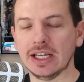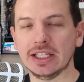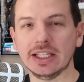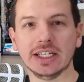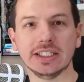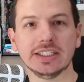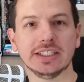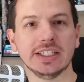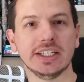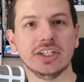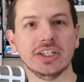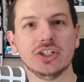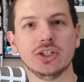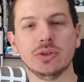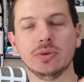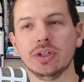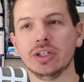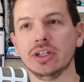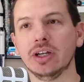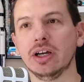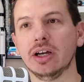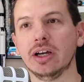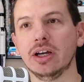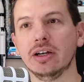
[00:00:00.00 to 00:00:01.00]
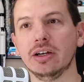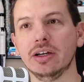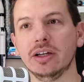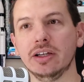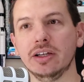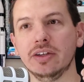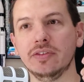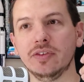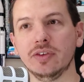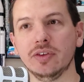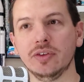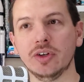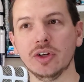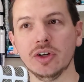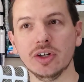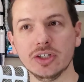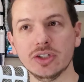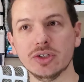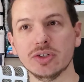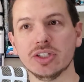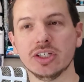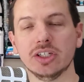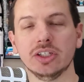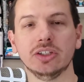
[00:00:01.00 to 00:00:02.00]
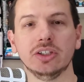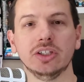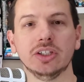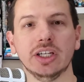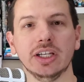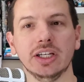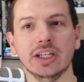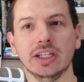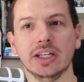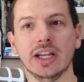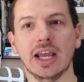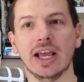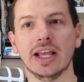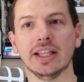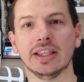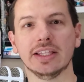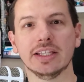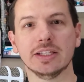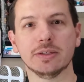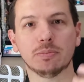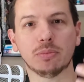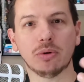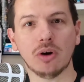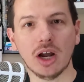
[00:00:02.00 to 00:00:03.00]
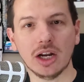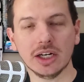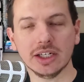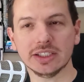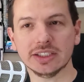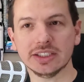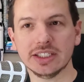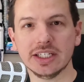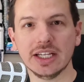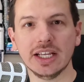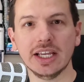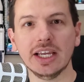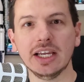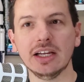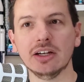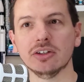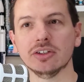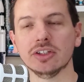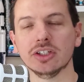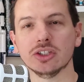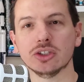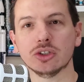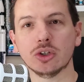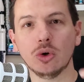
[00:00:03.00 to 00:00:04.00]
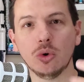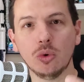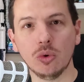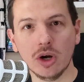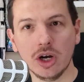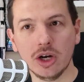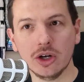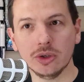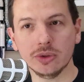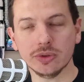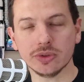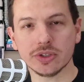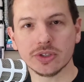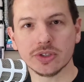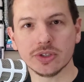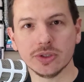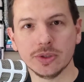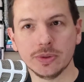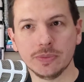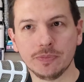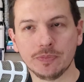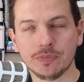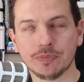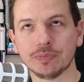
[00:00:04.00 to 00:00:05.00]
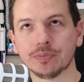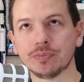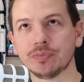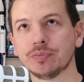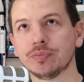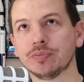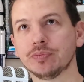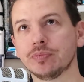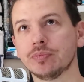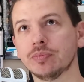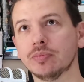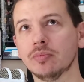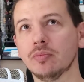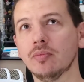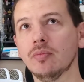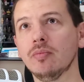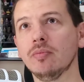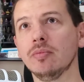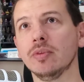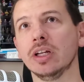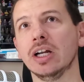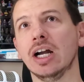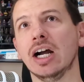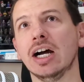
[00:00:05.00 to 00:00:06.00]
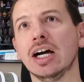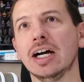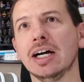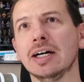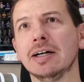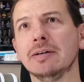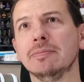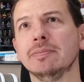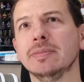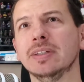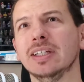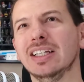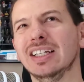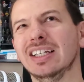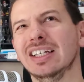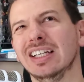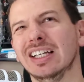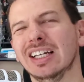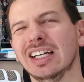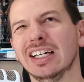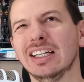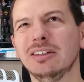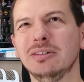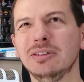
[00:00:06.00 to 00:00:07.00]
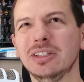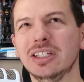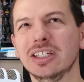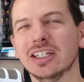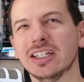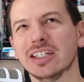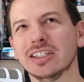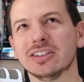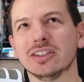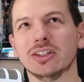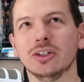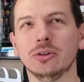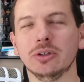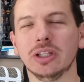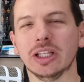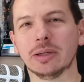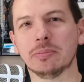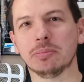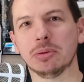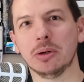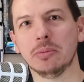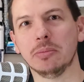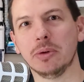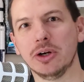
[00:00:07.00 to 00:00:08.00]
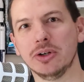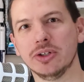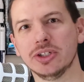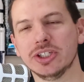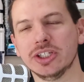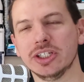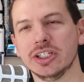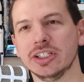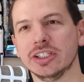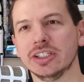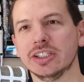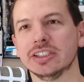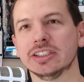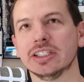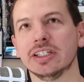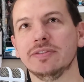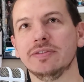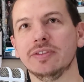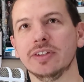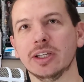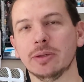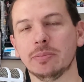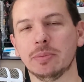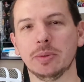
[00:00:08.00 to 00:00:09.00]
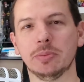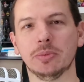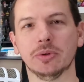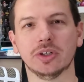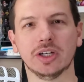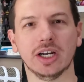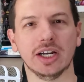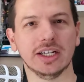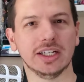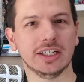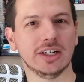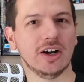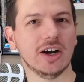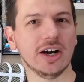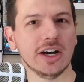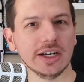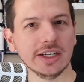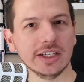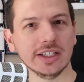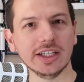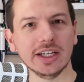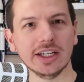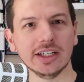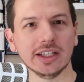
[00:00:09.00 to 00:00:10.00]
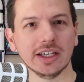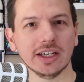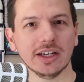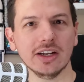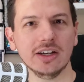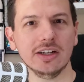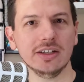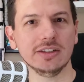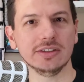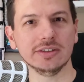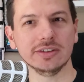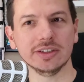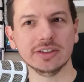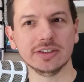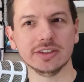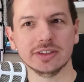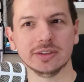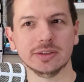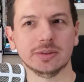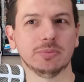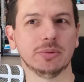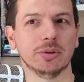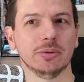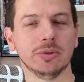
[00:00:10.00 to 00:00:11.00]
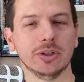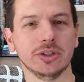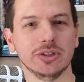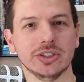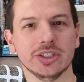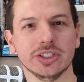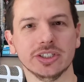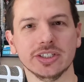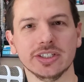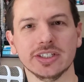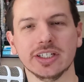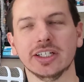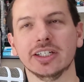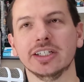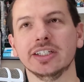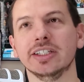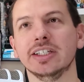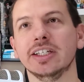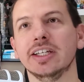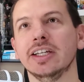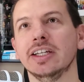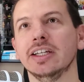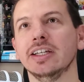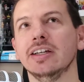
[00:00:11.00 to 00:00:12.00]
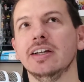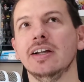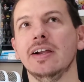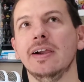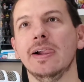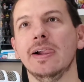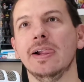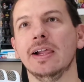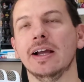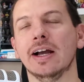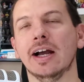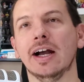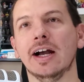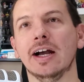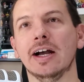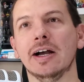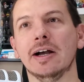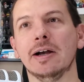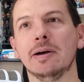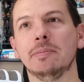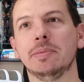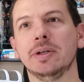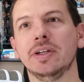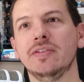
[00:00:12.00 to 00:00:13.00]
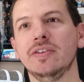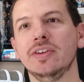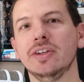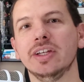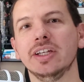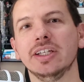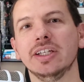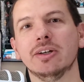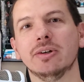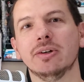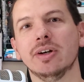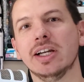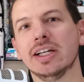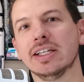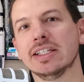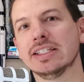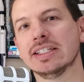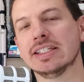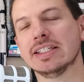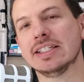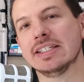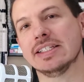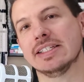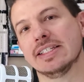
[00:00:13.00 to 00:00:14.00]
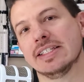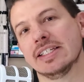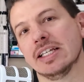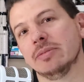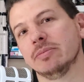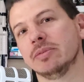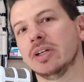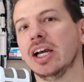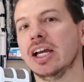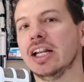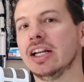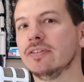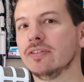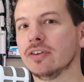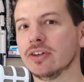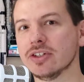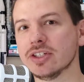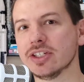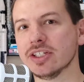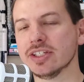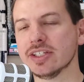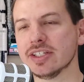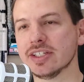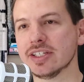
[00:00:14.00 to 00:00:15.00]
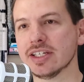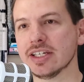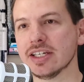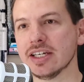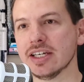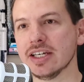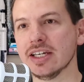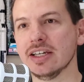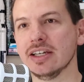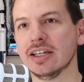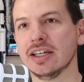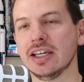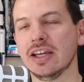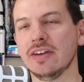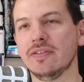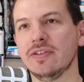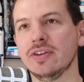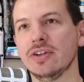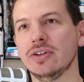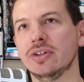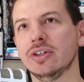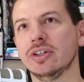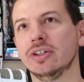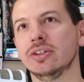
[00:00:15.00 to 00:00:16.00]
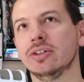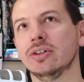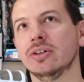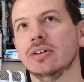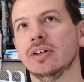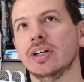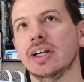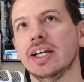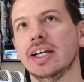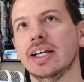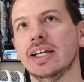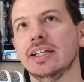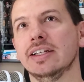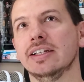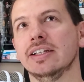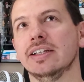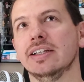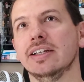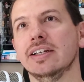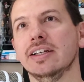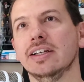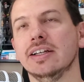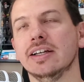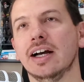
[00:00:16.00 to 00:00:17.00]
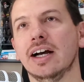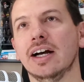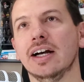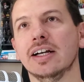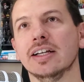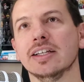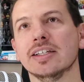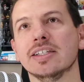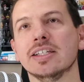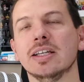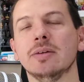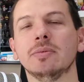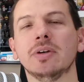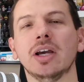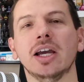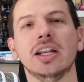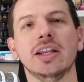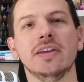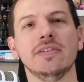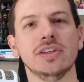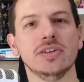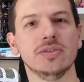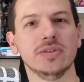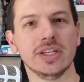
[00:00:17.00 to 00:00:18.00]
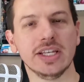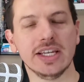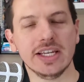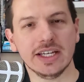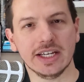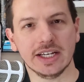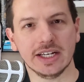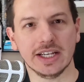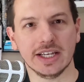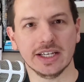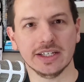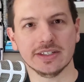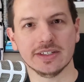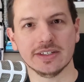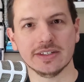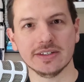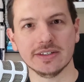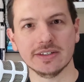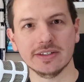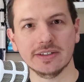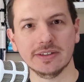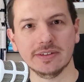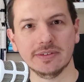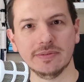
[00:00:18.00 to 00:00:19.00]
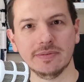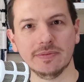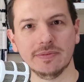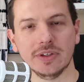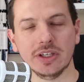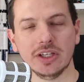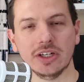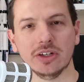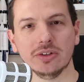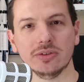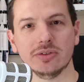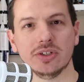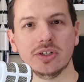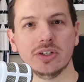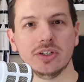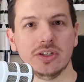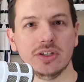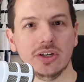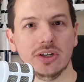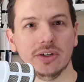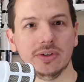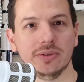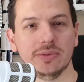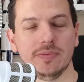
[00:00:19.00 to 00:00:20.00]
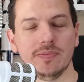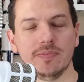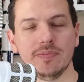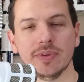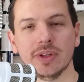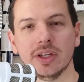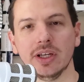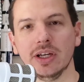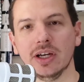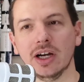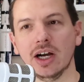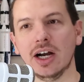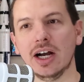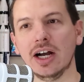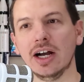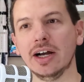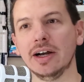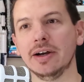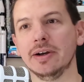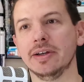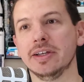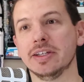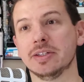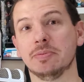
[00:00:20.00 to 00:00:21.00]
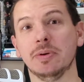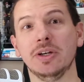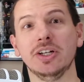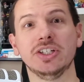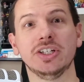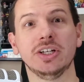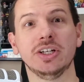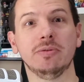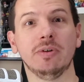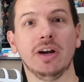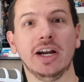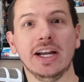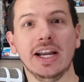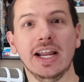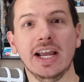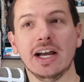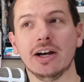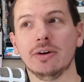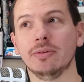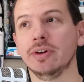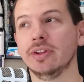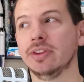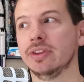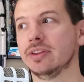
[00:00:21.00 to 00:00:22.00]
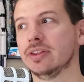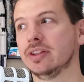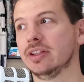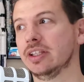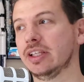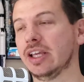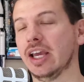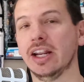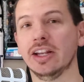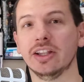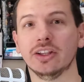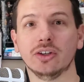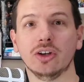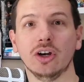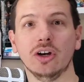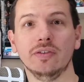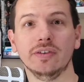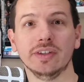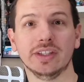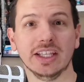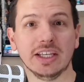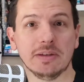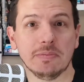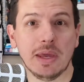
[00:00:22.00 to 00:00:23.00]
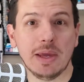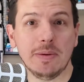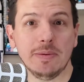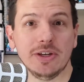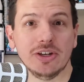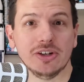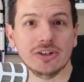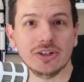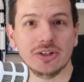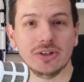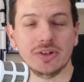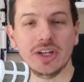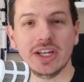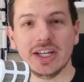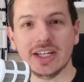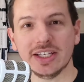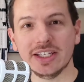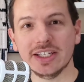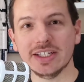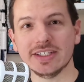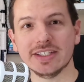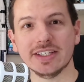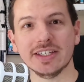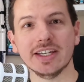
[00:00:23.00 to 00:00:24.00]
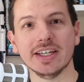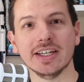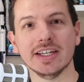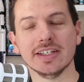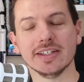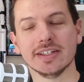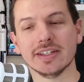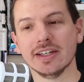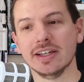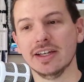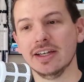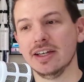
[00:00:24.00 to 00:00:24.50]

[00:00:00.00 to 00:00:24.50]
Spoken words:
like to get you in, if you're interested in looking at this product today or this quote, I don't really get to go with like promotion because I feel like people are kind of onto that, like, oh, there's this promotion suddenly. But if you can create some kind of urgency, if you can create some kind of uniqueness, to you, especially right now with kind of the COVID thing, maybe your uniqueness is,